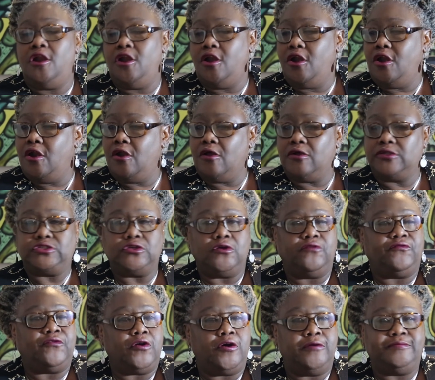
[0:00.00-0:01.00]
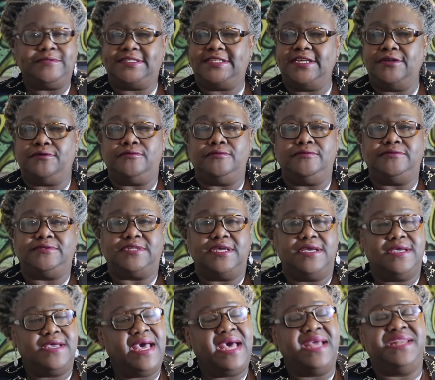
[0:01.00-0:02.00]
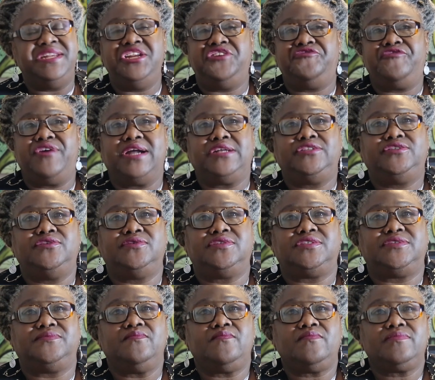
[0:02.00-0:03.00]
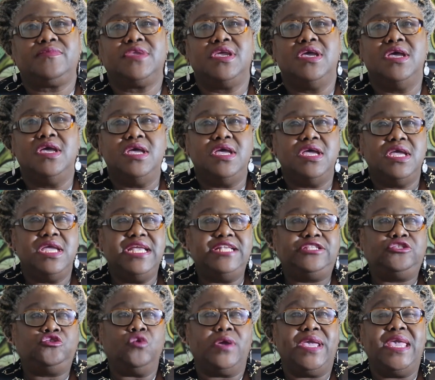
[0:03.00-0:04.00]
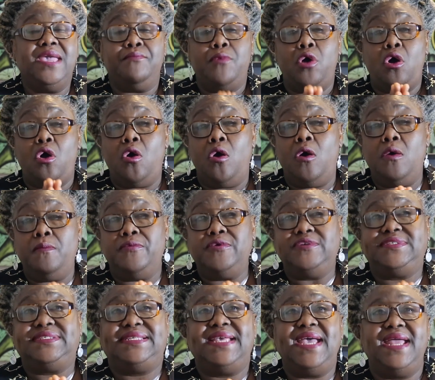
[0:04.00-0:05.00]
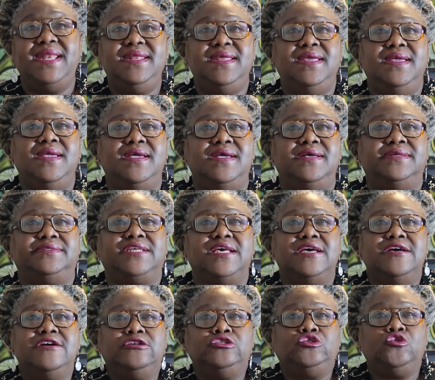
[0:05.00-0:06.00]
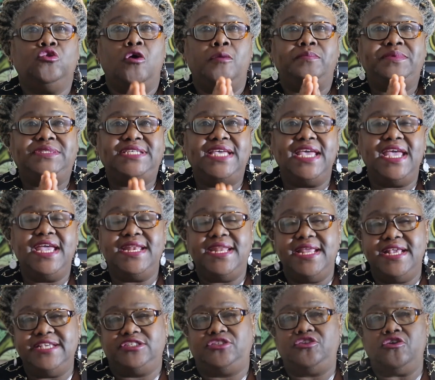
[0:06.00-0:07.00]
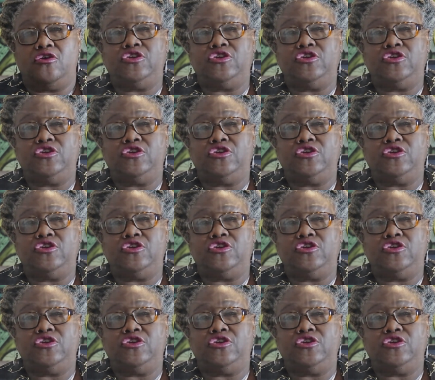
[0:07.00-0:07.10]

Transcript: a lot of obstacles and detractors. It took him almost 10 years to obtain his